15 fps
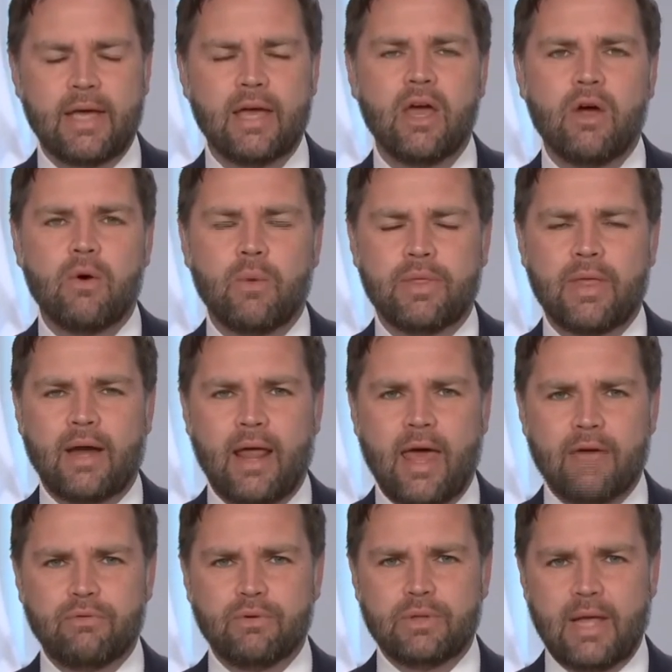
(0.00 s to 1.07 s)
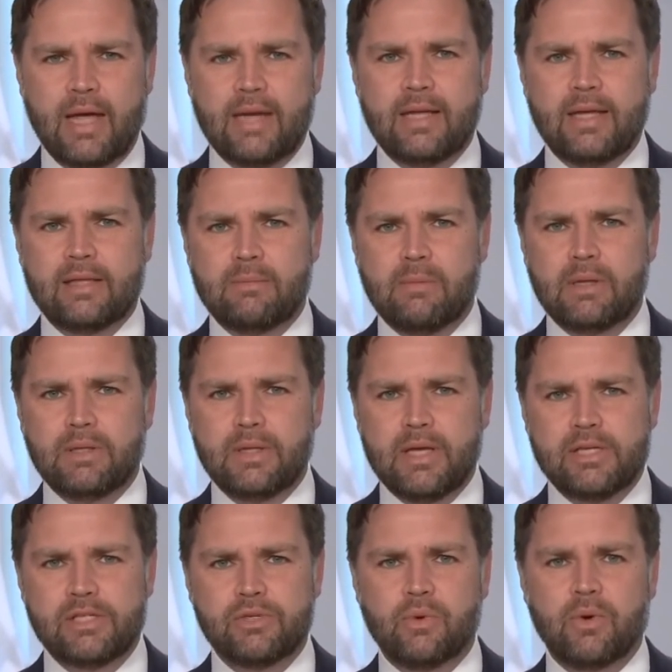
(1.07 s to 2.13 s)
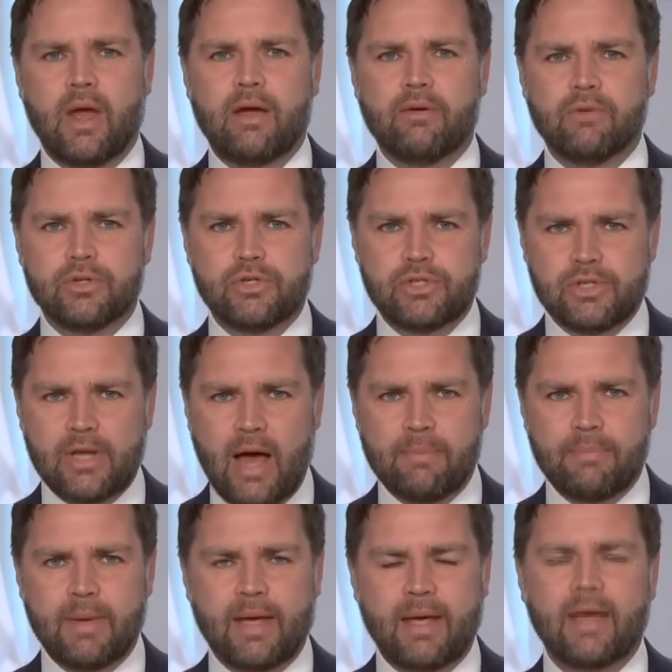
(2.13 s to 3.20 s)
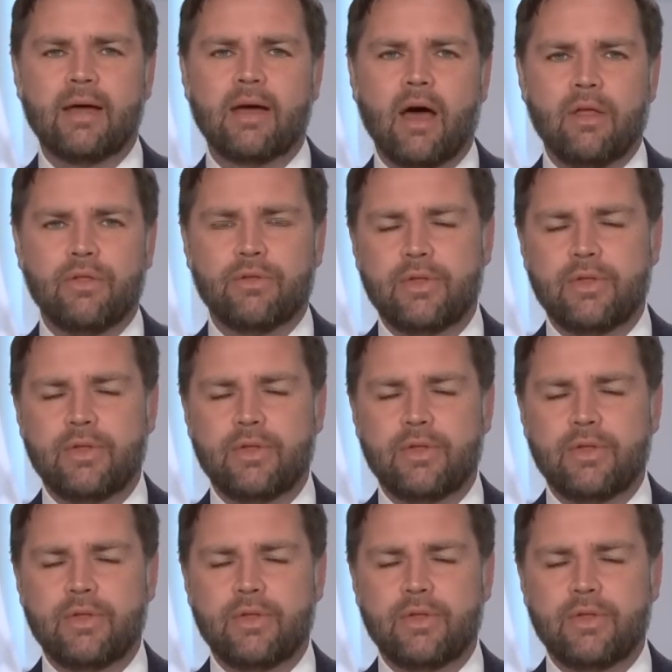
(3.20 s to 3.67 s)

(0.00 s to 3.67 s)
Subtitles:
in good faith. That's why we had to act," he said.